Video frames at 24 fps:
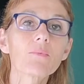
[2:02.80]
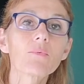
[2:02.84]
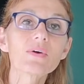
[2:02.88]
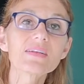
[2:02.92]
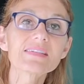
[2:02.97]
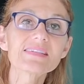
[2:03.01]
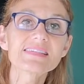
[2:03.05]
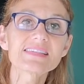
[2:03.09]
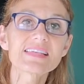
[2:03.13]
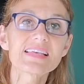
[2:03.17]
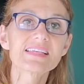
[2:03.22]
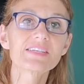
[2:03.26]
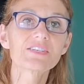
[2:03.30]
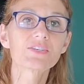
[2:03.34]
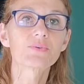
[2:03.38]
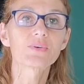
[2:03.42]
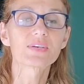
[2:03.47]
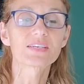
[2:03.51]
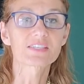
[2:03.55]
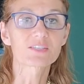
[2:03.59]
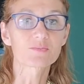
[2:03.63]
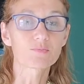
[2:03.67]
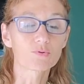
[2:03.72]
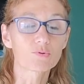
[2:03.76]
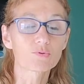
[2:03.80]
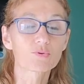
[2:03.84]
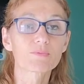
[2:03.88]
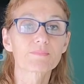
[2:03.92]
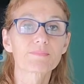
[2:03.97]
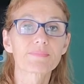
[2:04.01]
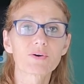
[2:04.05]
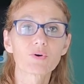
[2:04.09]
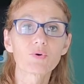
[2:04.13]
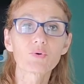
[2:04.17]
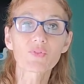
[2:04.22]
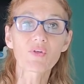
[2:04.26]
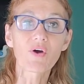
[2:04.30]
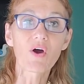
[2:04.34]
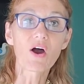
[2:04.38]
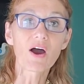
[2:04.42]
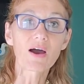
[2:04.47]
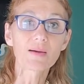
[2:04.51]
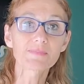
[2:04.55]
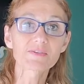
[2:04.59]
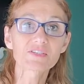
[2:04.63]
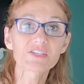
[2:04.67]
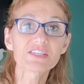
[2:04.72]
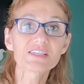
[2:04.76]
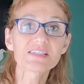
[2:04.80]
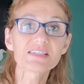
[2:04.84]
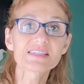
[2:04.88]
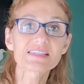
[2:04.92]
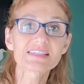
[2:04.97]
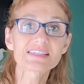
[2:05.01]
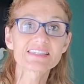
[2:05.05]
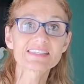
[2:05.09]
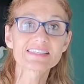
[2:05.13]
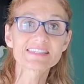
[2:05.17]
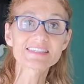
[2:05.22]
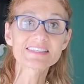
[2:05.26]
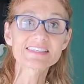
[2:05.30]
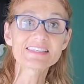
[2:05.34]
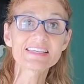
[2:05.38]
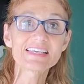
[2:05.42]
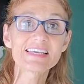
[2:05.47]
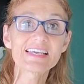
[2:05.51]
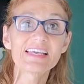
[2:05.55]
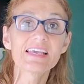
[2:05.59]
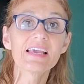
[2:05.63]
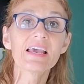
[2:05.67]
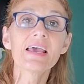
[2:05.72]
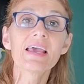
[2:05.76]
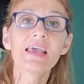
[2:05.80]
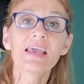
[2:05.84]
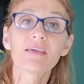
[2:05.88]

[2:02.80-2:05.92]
would say to explore both options to see